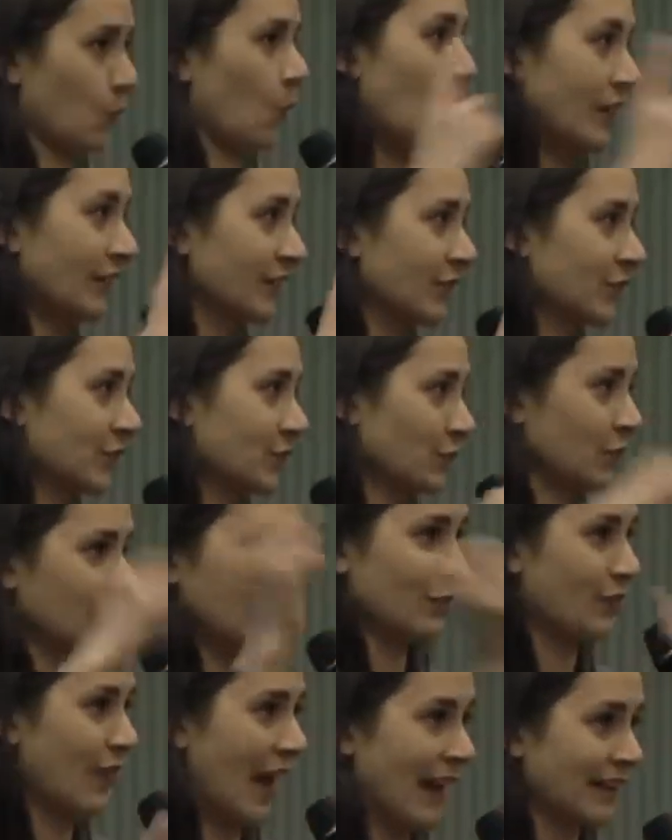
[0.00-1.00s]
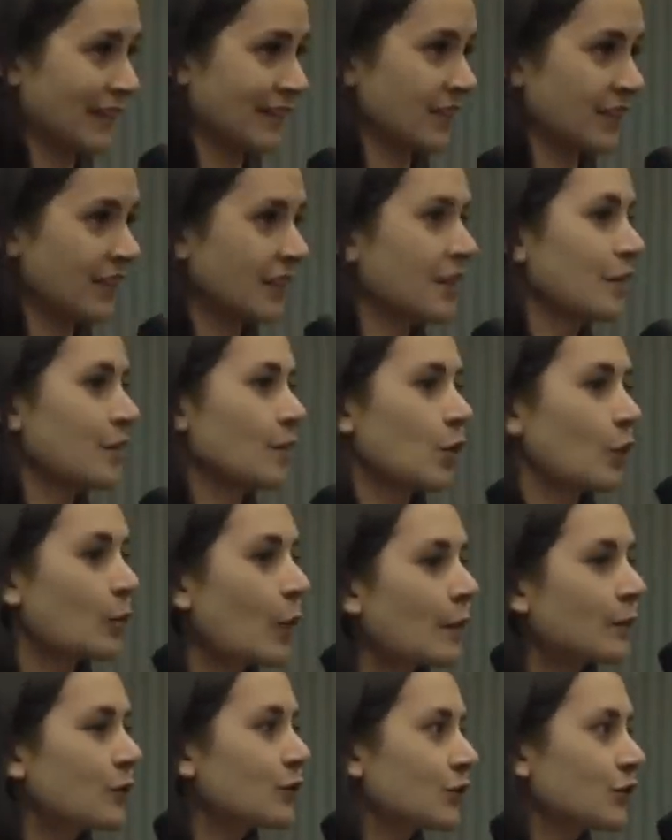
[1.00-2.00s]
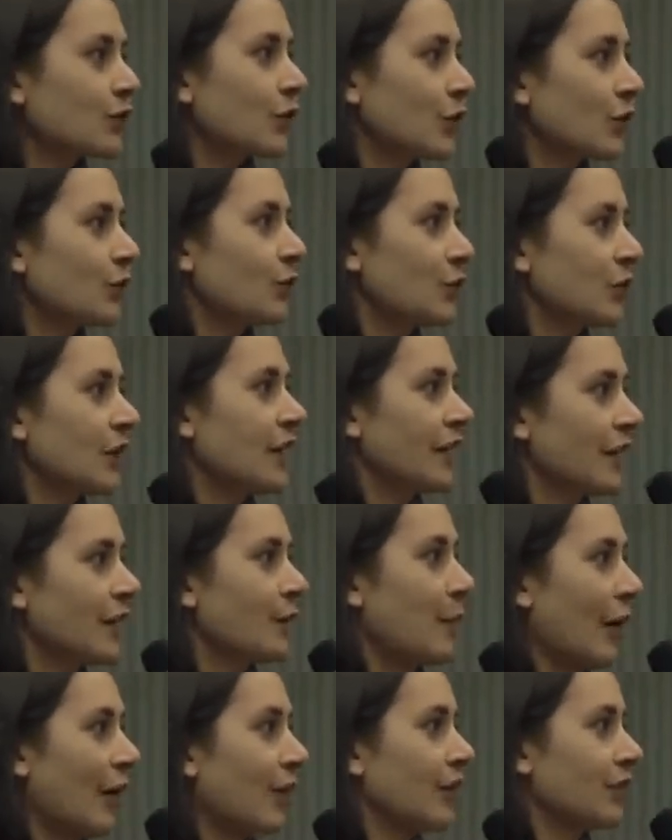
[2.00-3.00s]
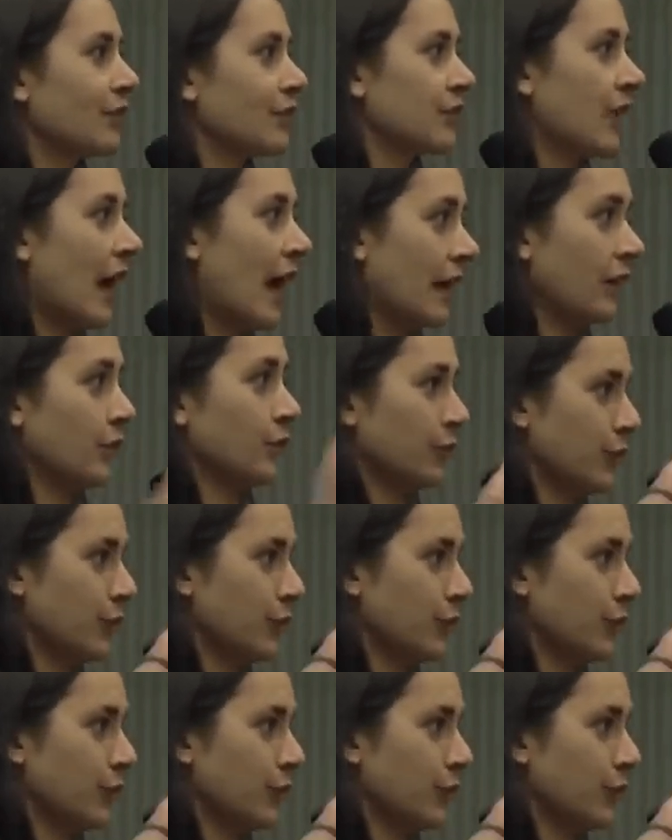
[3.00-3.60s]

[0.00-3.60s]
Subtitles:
once really fast, you're probably just going to do it in an imperative style.